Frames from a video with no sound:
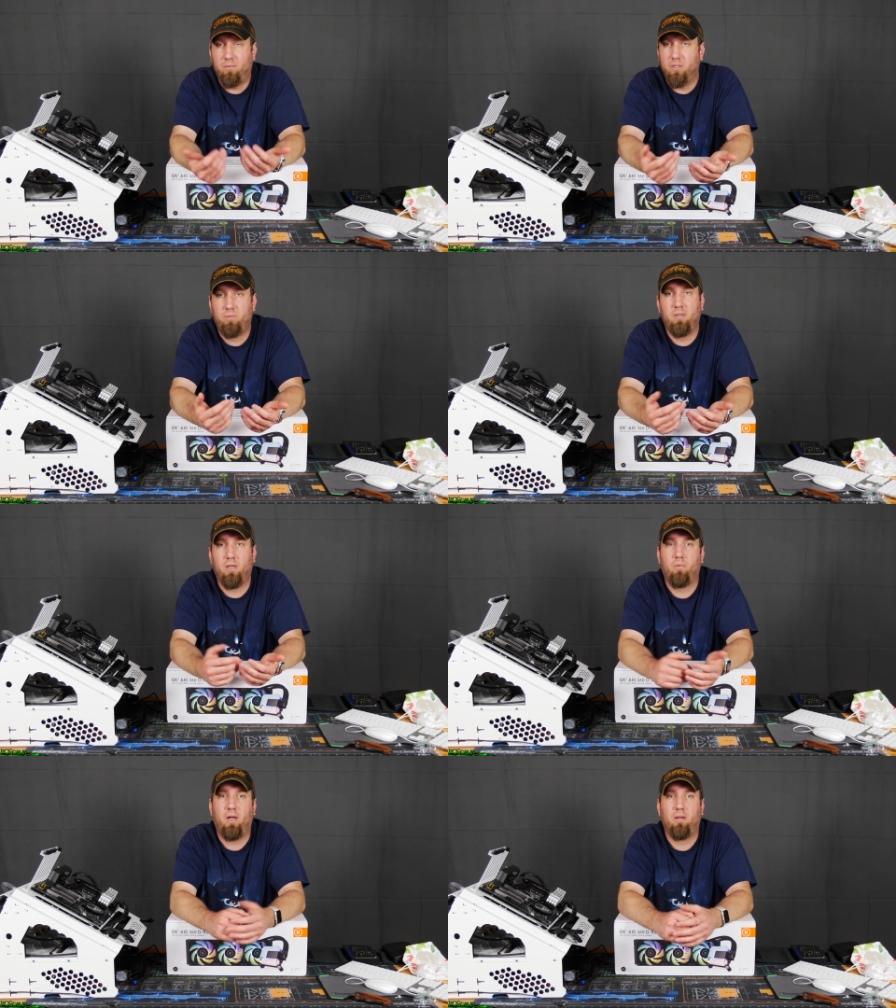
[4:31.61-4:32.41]
Works
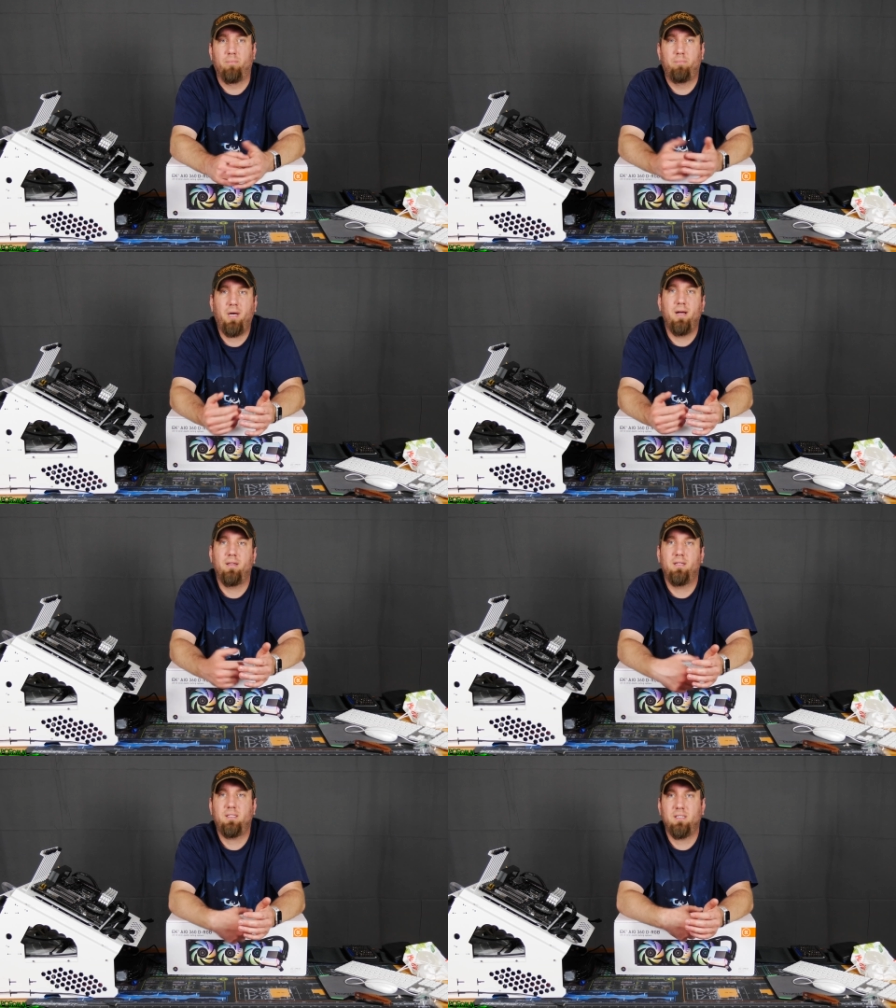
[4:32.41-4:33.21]
really well.
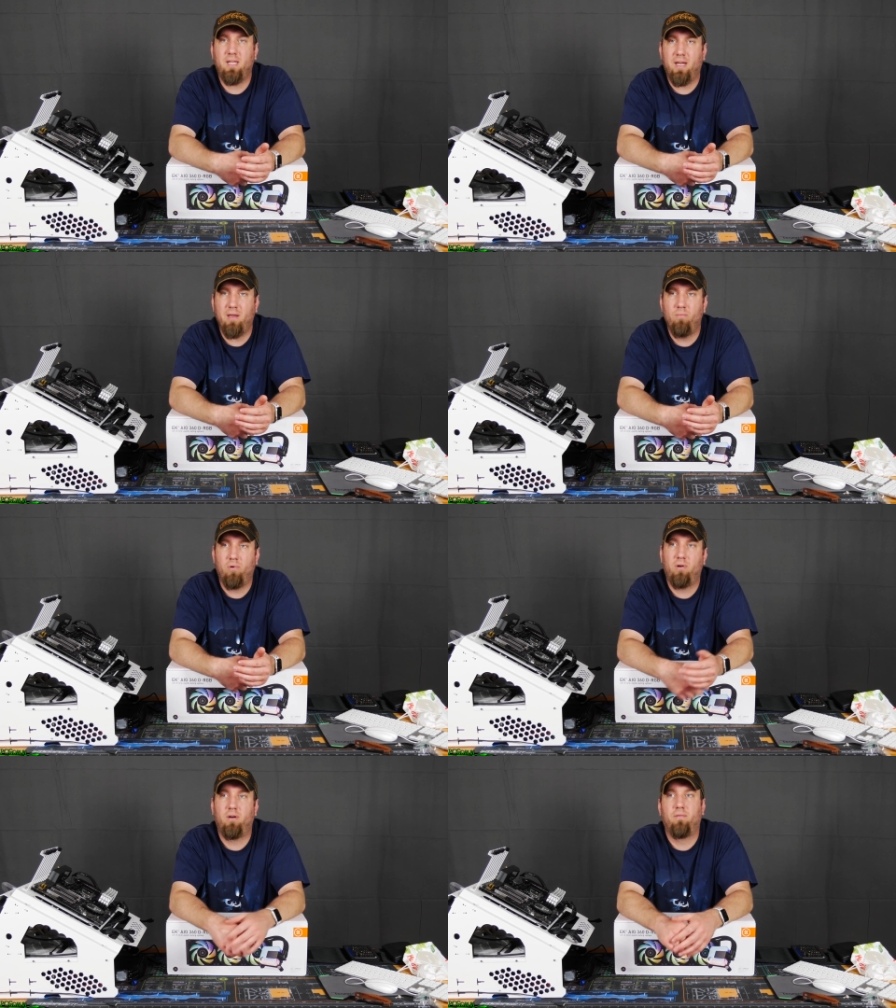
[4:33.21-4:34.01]
But this is taking
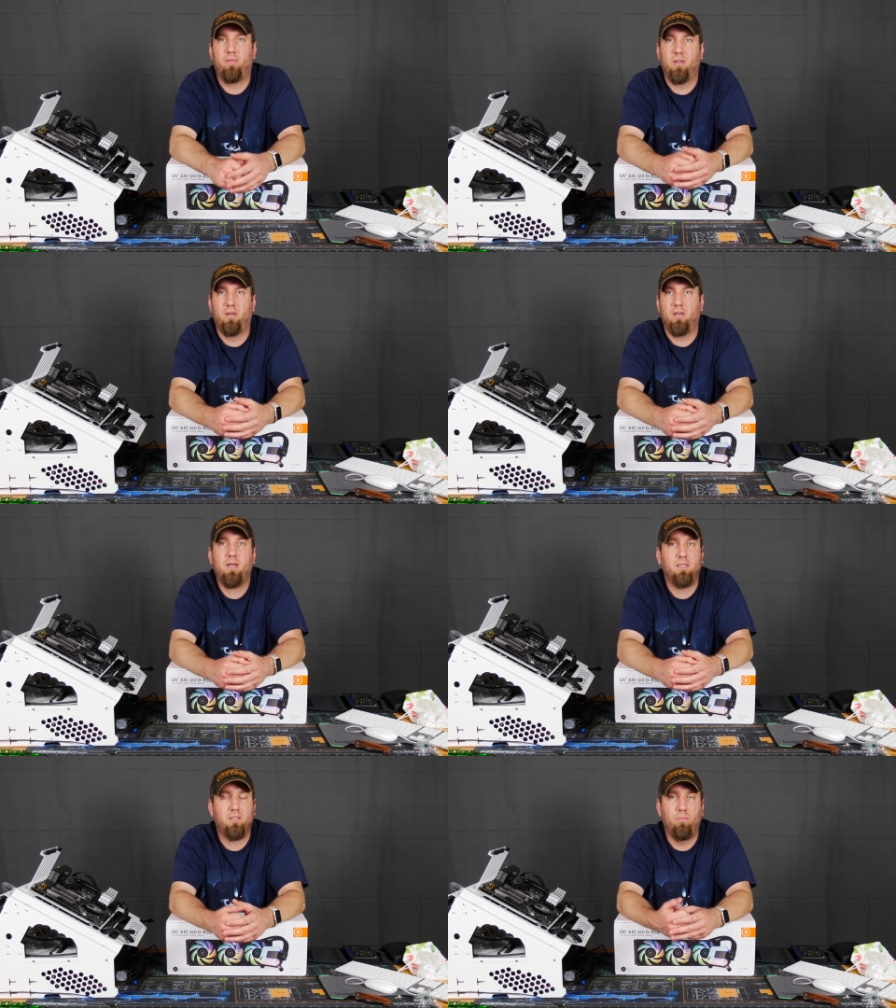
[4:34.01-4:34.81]
more of the
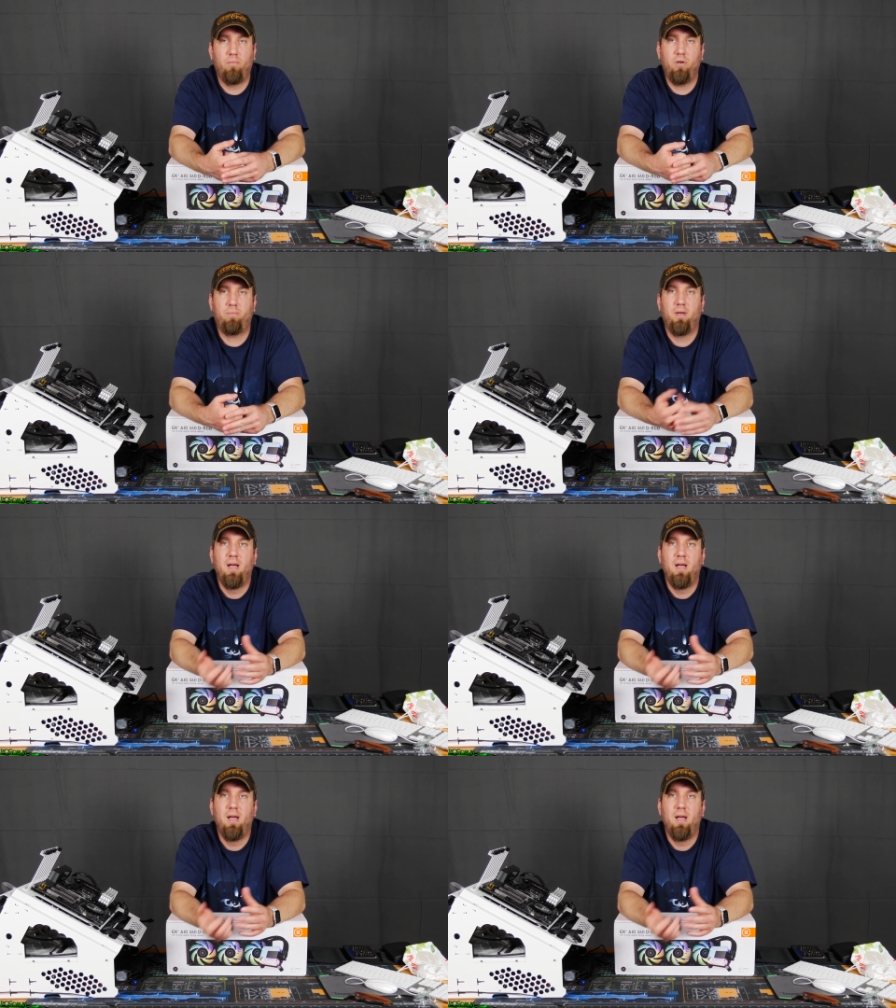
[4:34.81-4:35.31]
custom loop